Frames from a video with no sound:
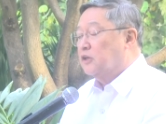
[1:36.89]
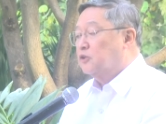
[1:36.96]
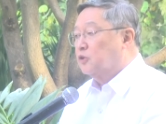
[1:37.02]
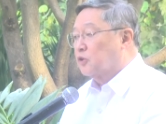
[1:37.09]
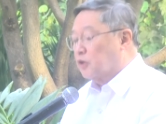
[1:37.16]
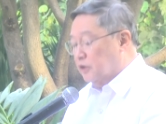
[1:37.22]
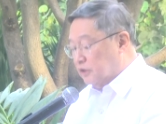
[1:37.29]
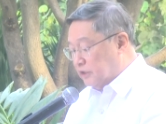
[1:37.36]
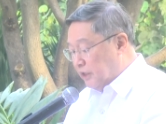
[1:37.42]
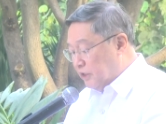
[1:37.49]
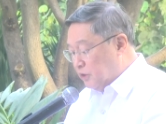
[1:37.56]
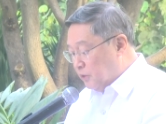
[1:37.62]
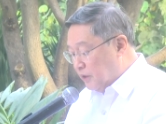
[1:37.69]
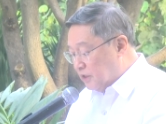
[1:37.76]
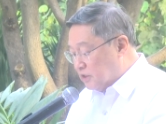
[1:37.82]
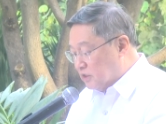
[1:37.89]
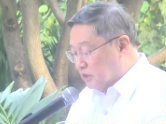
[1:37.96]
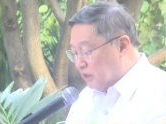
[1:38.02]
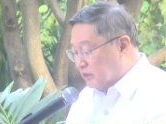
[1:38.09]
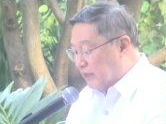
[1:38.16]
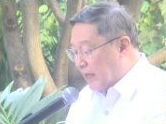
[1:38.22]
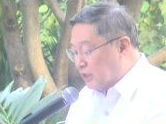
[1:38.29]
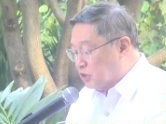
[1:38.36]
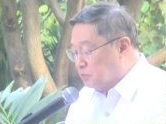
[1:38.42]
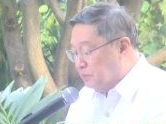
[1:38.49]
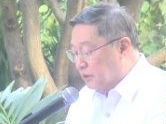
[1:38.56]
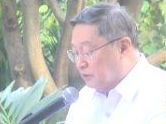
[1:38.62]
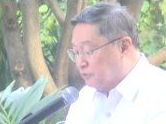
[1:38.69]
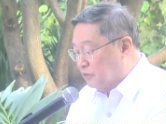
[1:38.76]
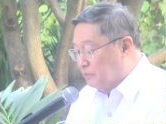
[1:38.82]
to continue its
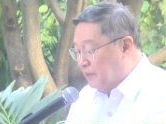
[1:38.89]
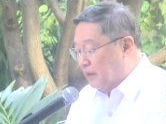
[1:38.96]
detachment from